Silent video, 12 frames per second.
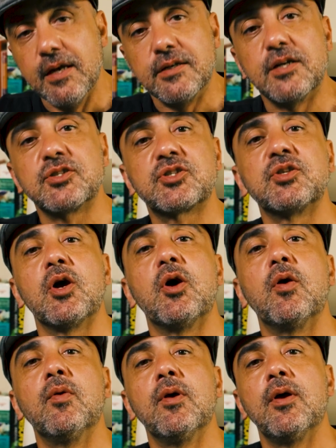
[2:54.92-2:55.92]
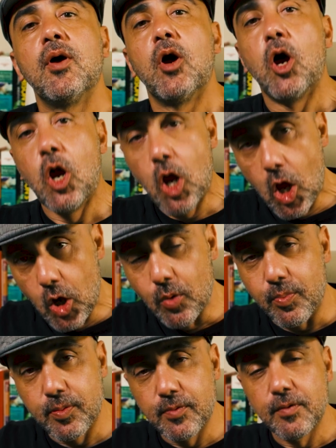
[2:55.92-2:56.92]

There's no hope